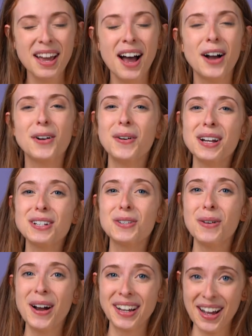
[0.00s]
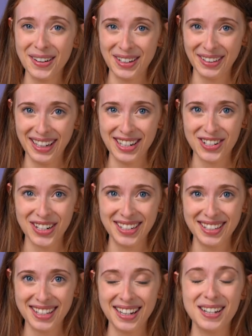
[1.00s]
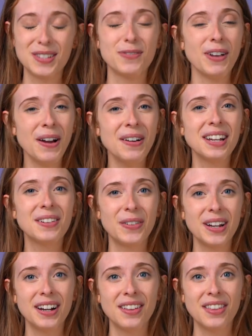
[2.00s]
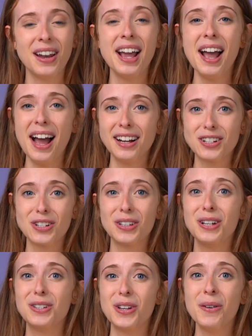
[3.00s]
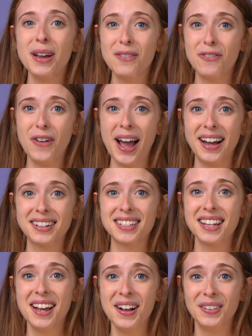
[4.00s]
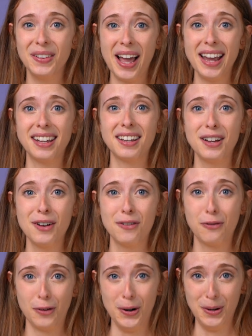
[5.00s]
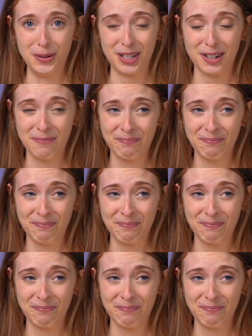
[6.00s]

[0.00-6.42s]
according to our calculations, it is very clear that I actually do, in fact, like fruit.